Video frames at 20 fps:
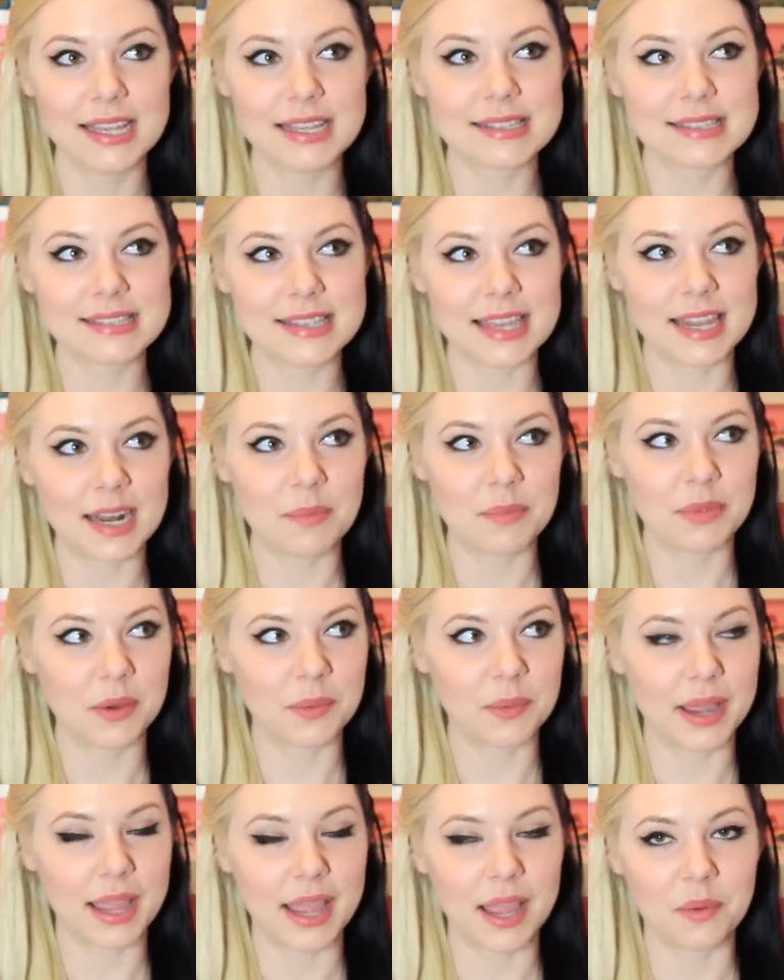set up the
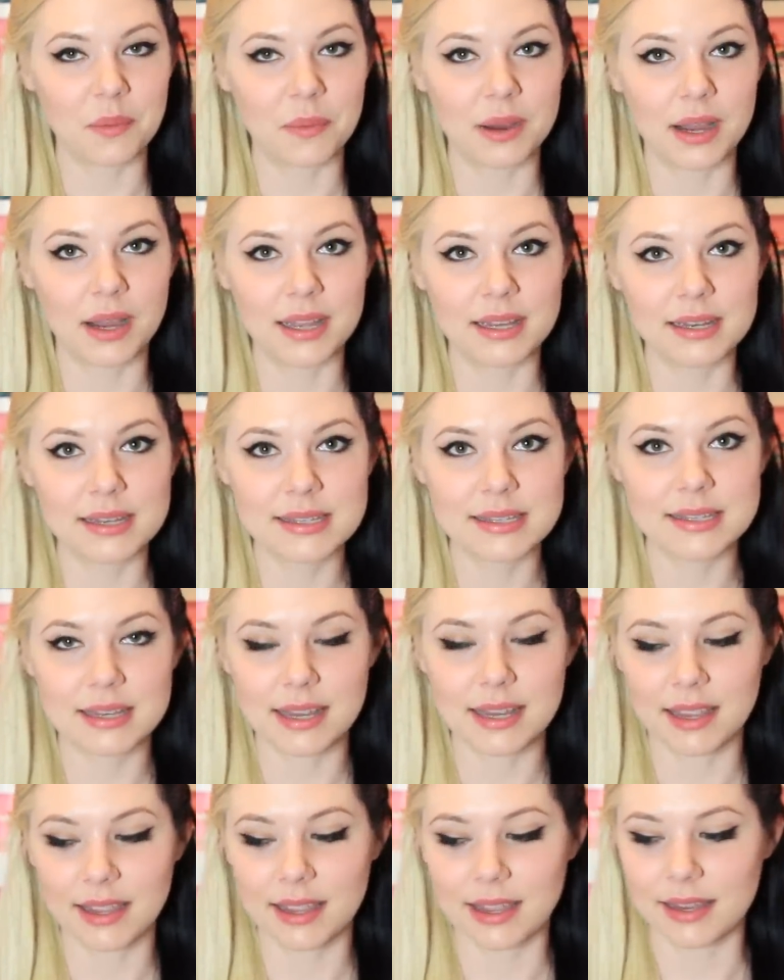way I want
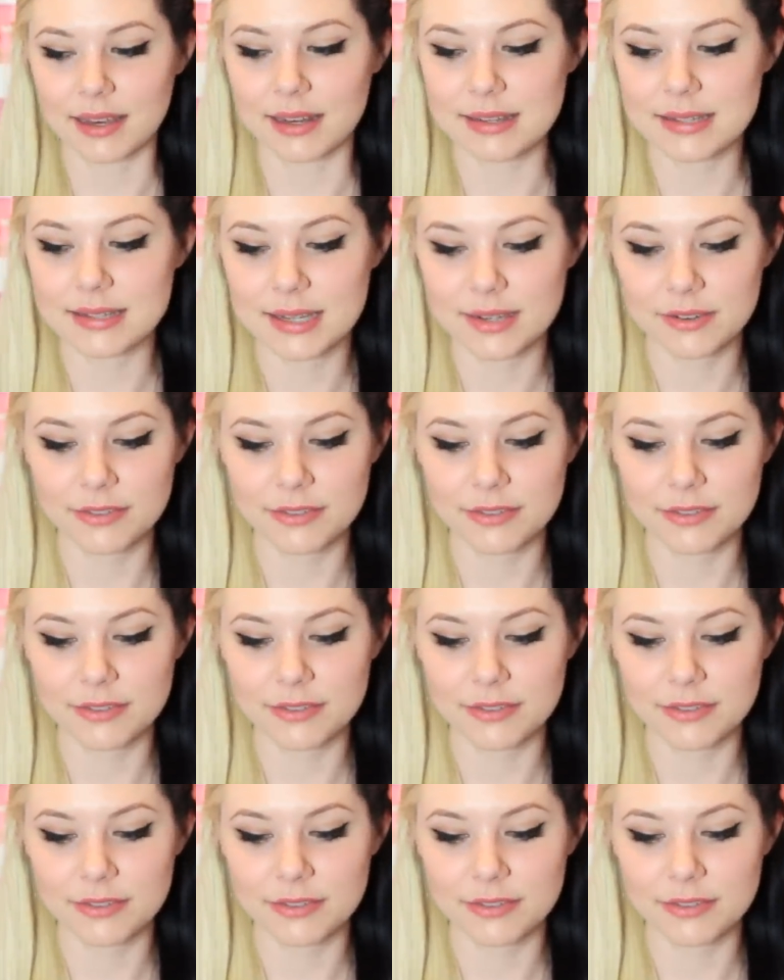and